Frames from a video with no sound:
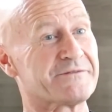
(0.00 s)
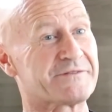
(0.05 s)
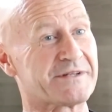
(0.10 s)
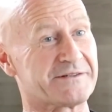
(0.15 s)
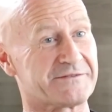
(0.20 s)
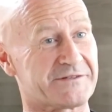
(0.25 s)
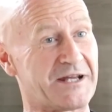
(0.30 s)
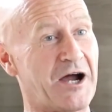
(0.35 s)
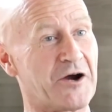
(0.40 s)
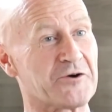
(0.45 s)

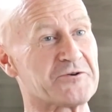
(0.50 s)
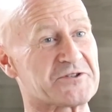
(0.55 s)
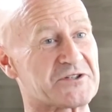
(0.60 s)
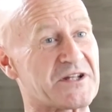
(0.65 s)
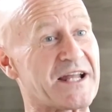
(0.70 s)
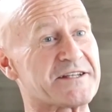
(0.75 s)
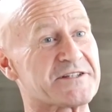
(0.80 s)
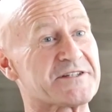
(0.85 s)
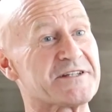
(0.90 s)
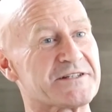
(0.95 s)
the, the
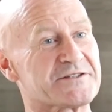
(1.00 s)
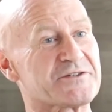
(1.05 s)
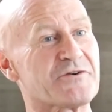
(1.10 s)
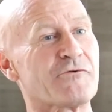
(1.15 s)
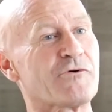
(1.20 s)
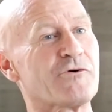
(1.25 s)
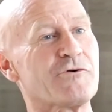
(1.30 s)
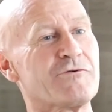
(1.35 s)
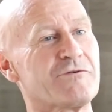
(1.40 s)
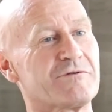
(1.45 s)
hostesses are
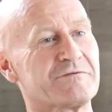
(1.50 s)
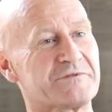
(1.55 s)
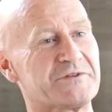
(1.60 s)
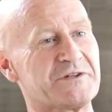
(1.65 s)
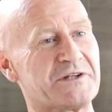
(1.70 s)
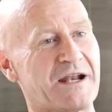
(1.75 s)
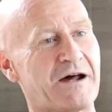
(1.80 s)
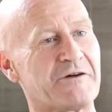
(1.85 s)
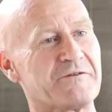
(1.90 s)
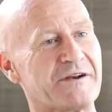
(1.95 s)
all,
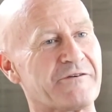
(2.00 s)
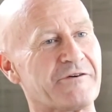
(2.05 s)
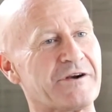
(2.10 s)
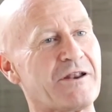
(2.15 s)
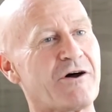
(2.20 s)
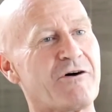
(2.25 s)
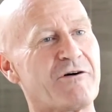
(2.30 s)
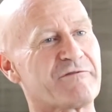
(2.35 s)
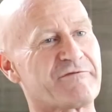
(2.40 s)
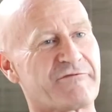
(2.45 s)
you know, they're
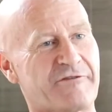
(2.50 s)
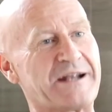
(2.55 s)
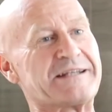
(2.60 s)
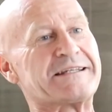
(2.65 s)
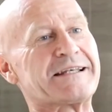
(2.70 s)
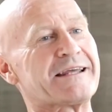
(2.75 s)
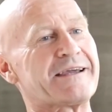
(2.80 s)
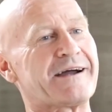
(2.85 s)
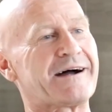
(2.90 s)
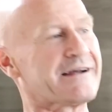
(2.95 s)
a lot
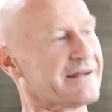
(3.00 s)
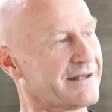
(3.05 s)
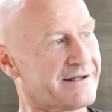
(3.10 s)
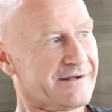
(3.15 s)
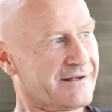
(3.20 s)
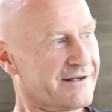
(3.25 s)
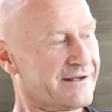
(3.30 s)
friendlier.